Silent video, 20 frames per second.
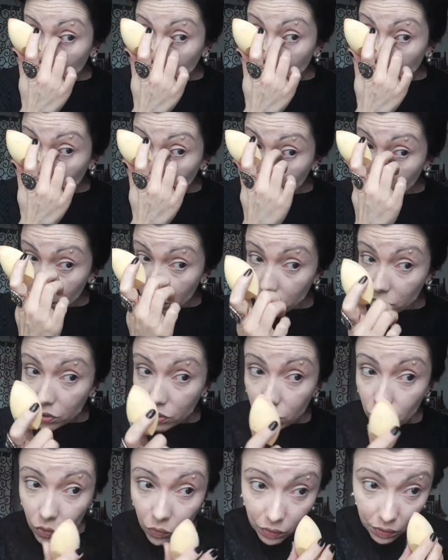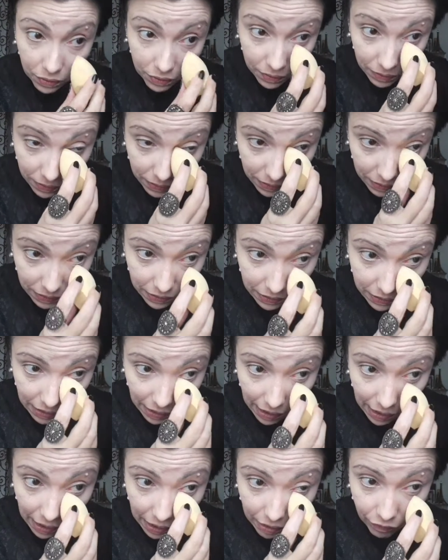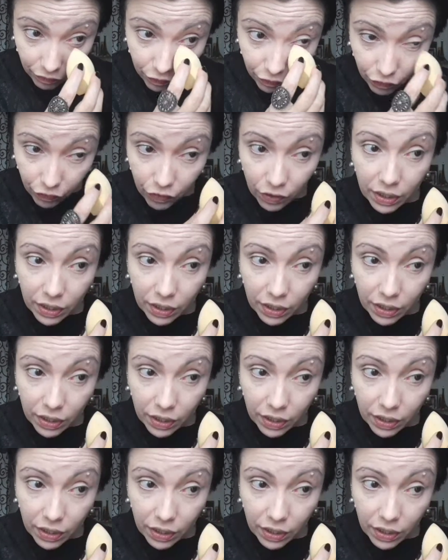I quite don't understand